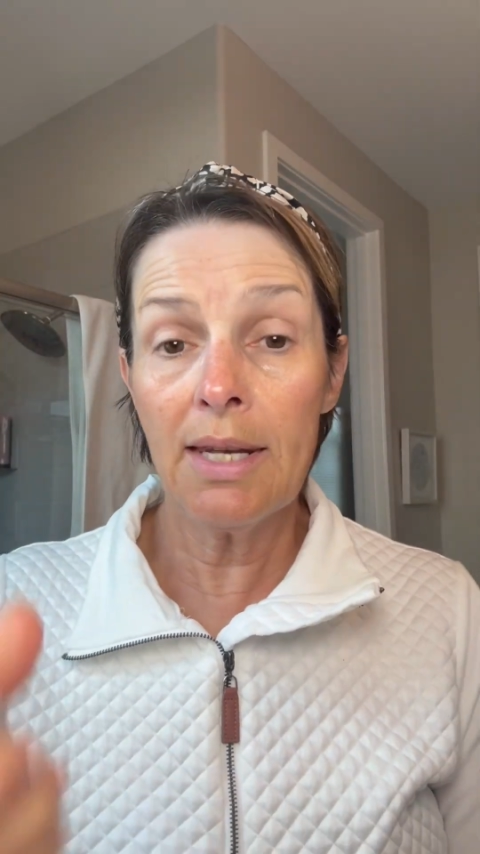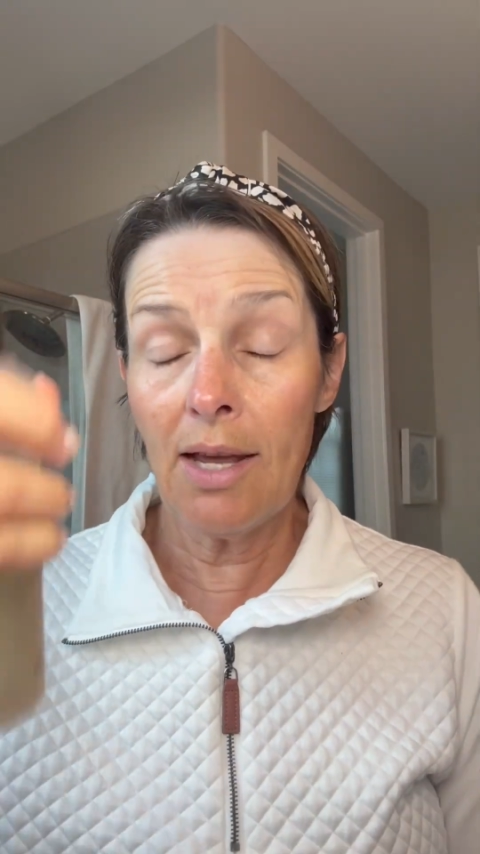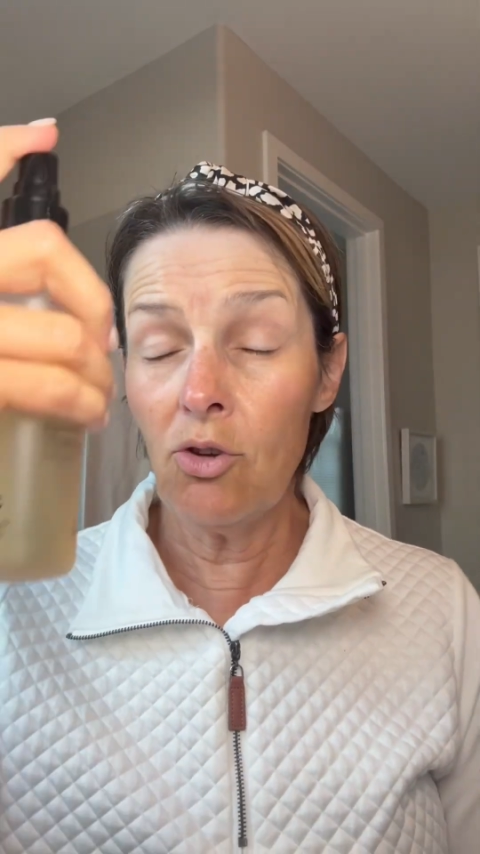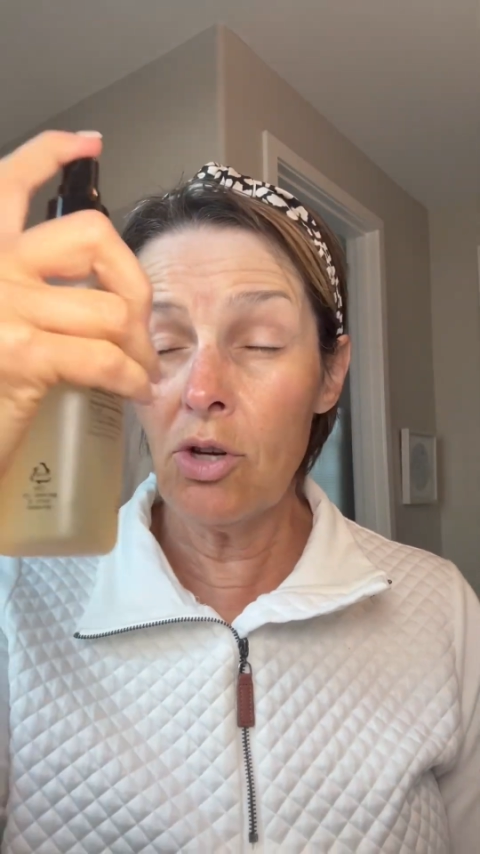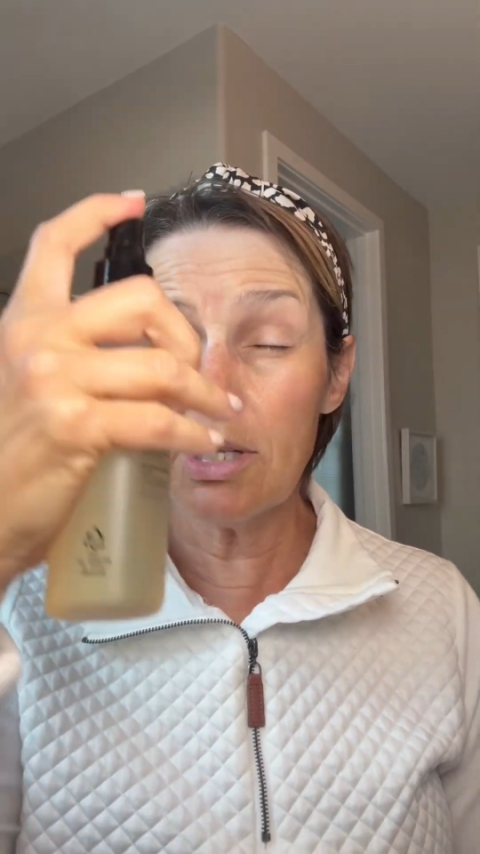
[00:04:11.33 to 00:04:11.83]
Now
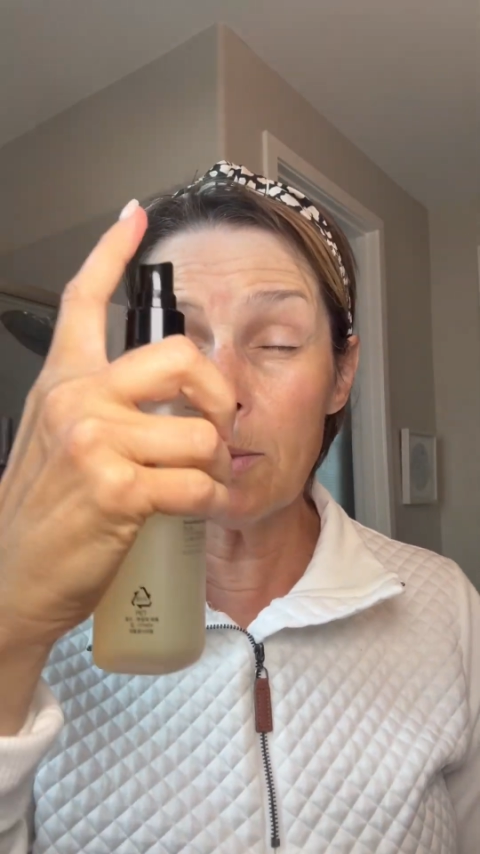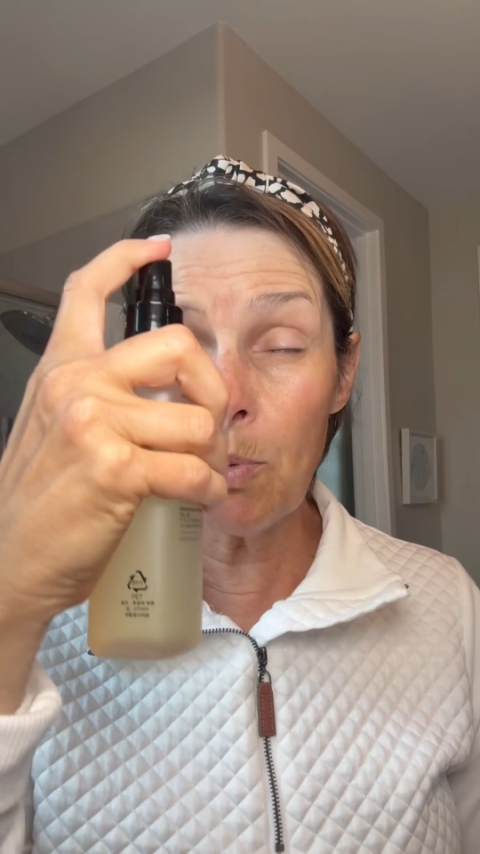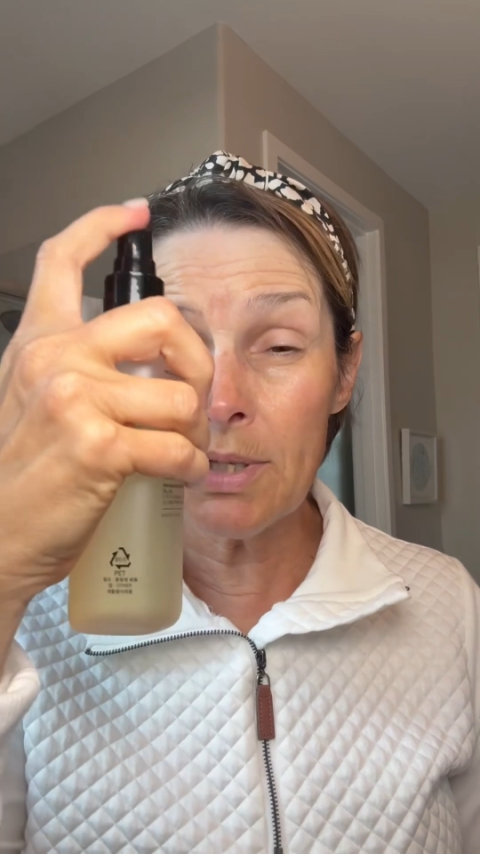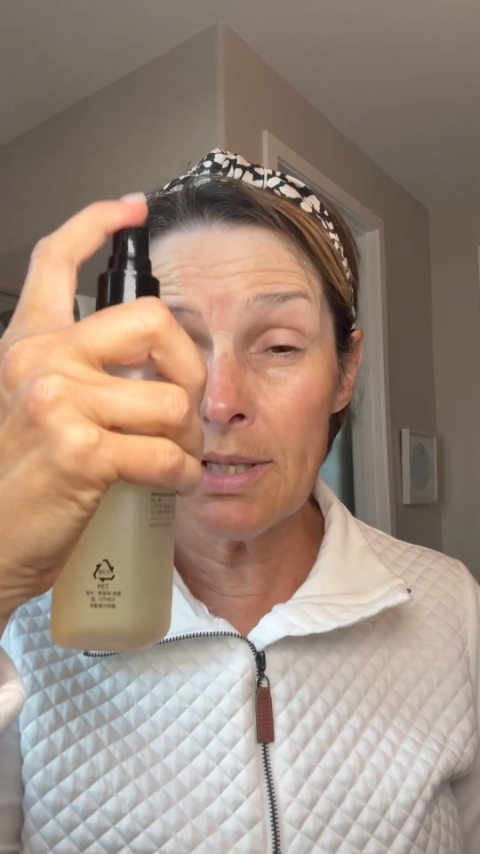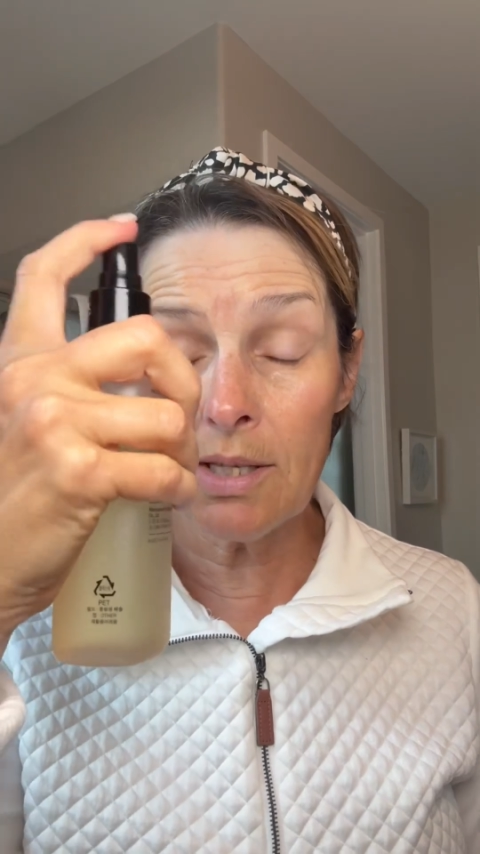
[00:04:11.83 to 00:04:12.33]
you can
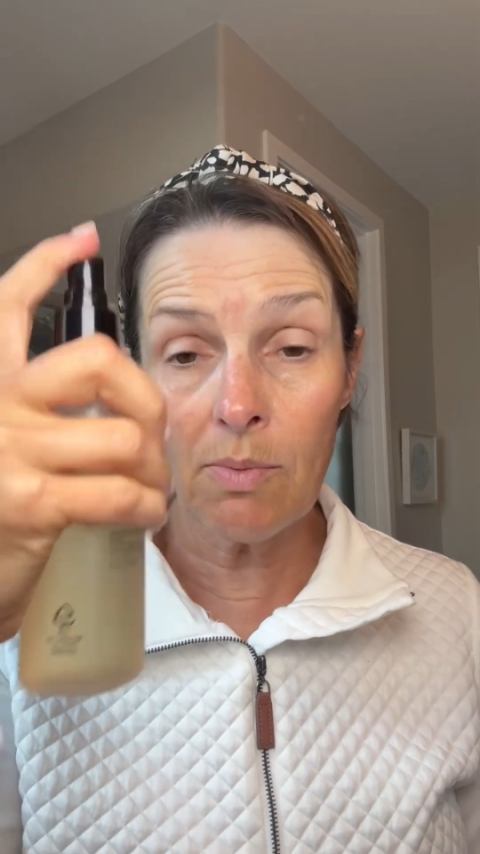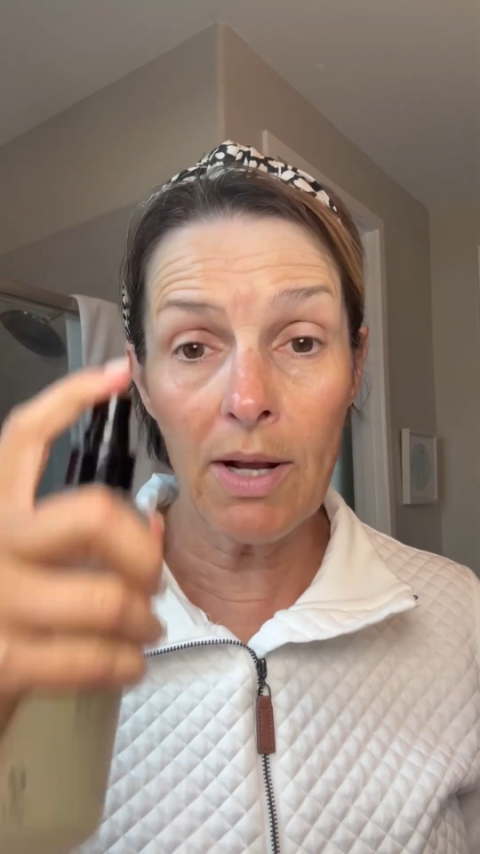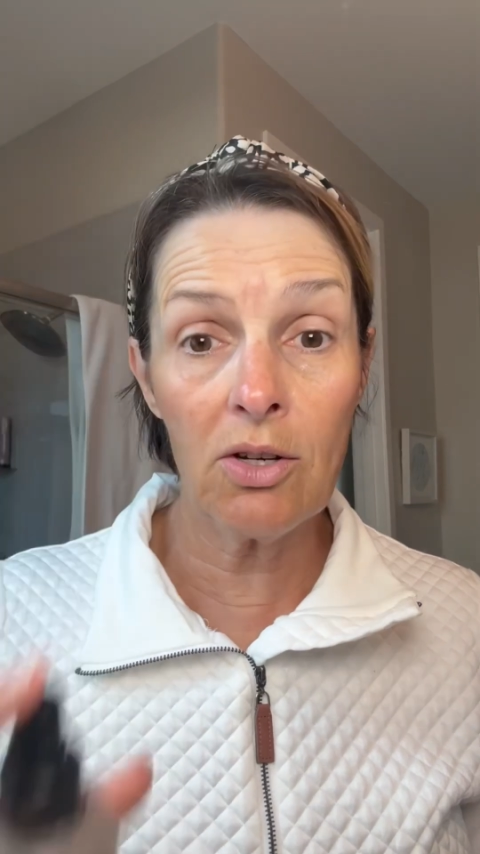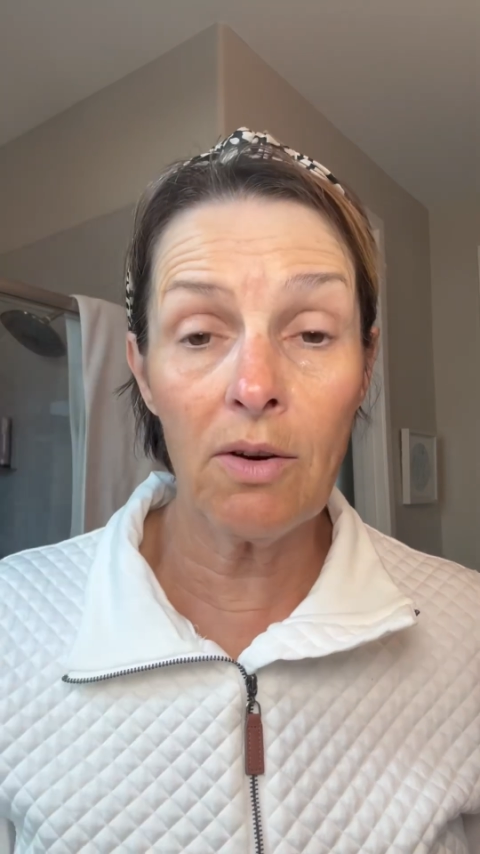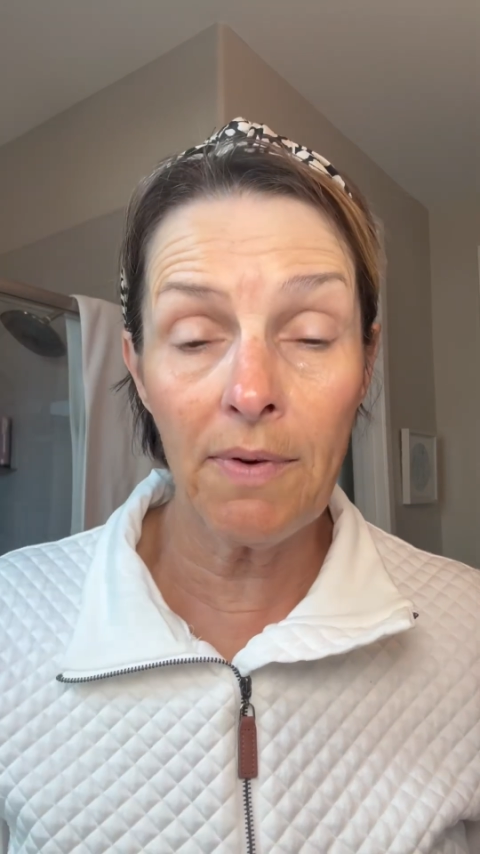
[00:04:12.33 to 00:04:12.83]
spritz this
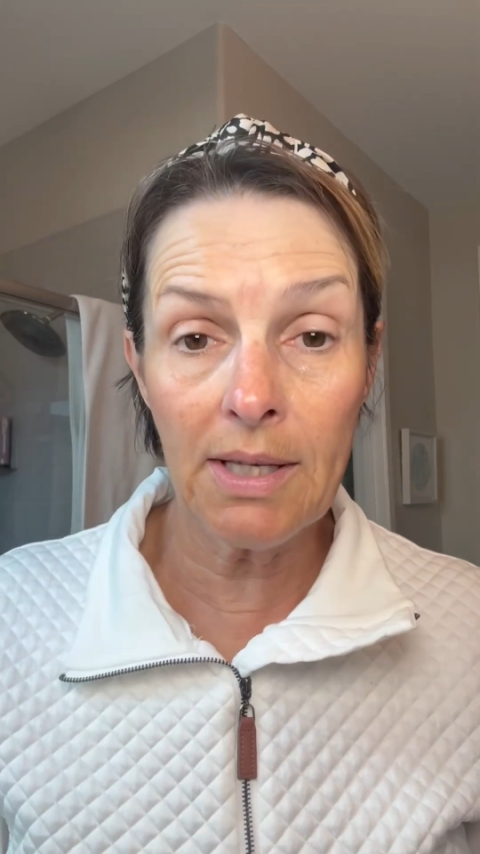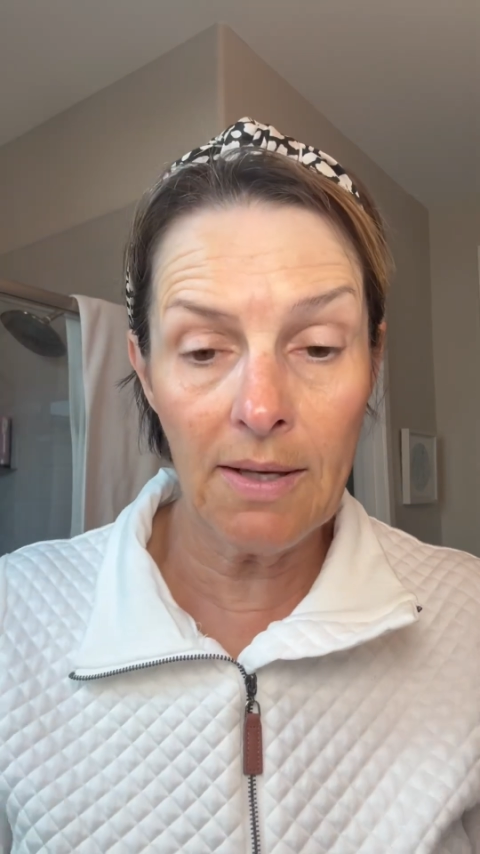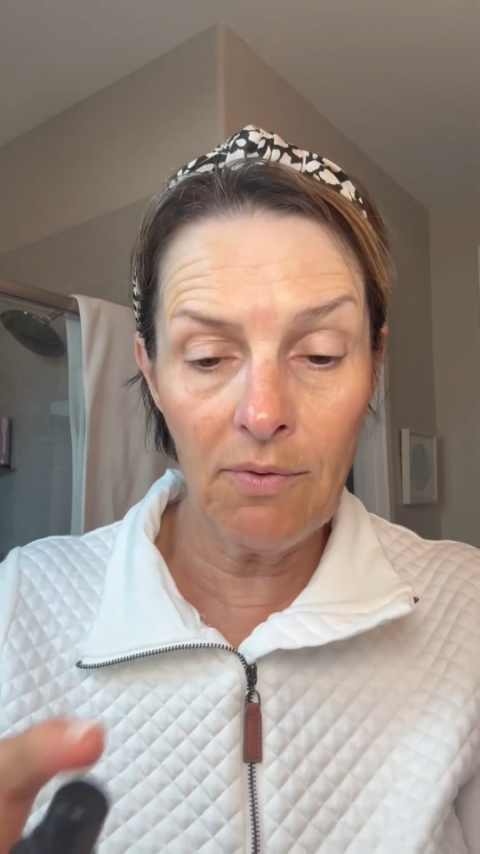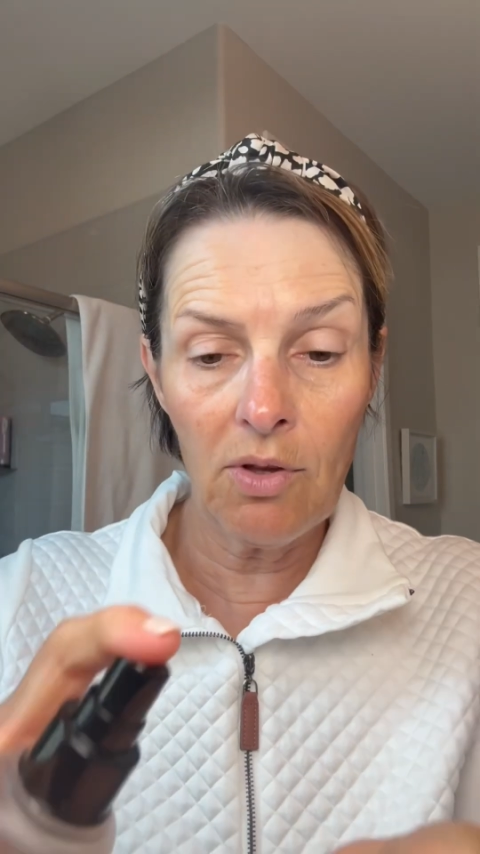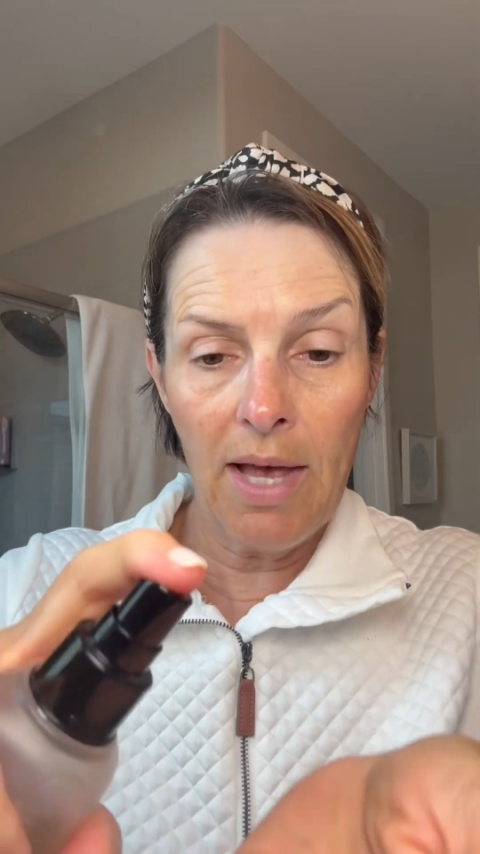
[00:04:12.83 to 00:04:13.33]
right on your face
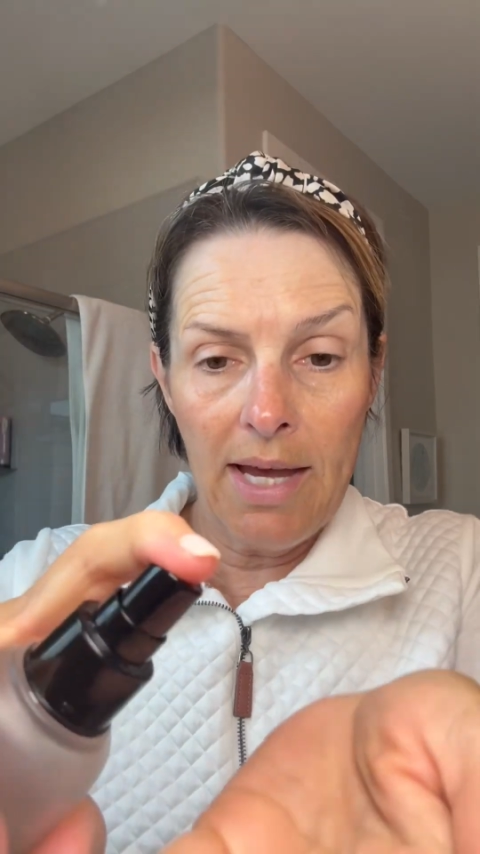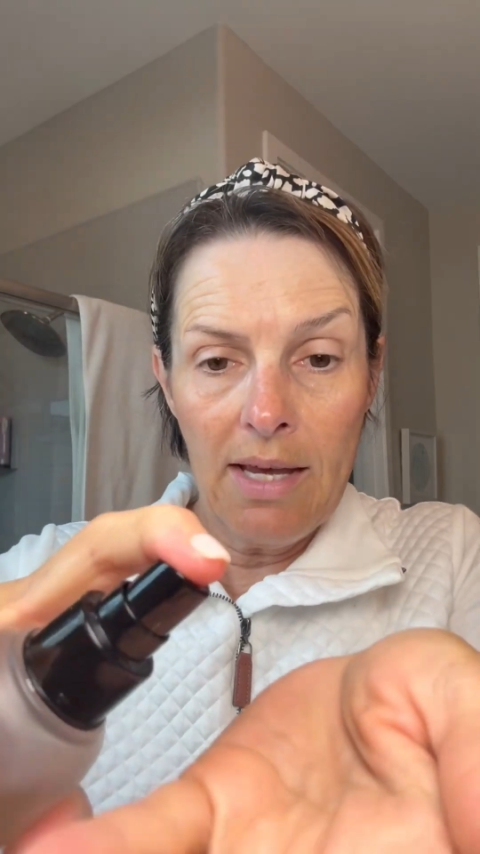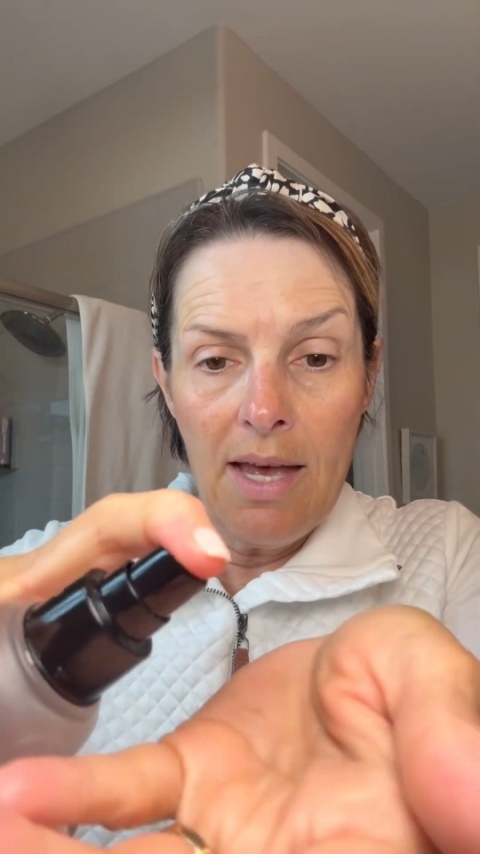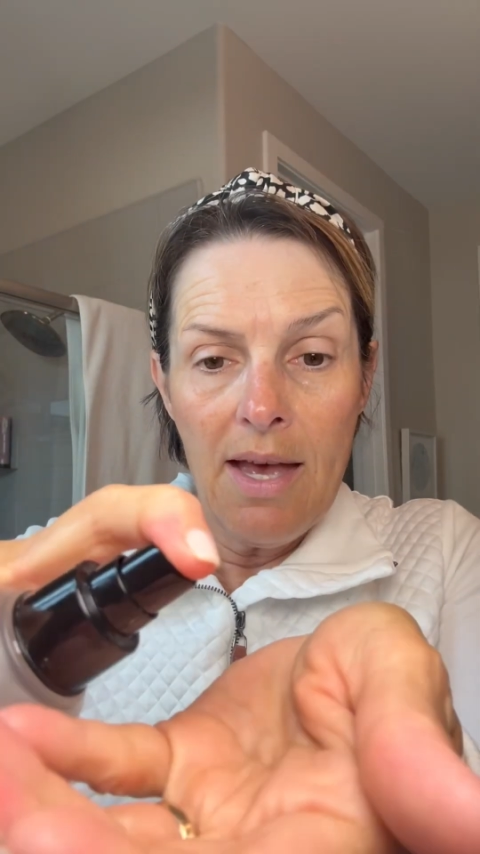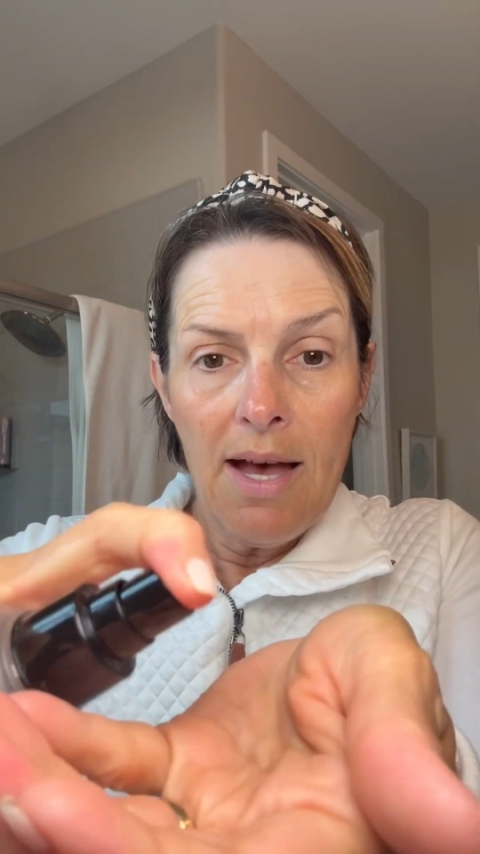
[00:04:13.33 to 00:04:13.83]
if you like.